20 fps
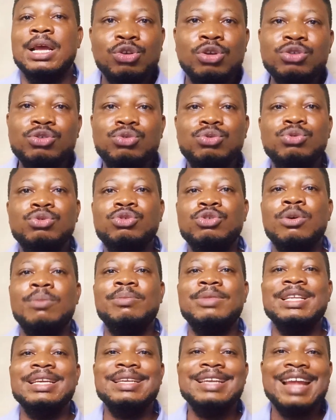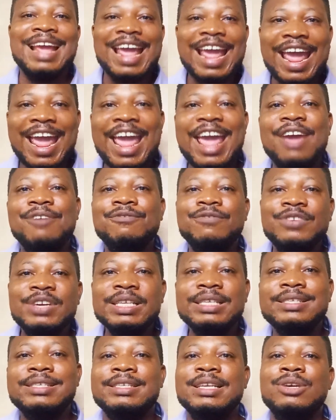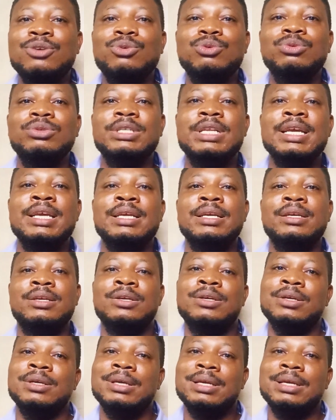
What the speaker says: Just do something every single day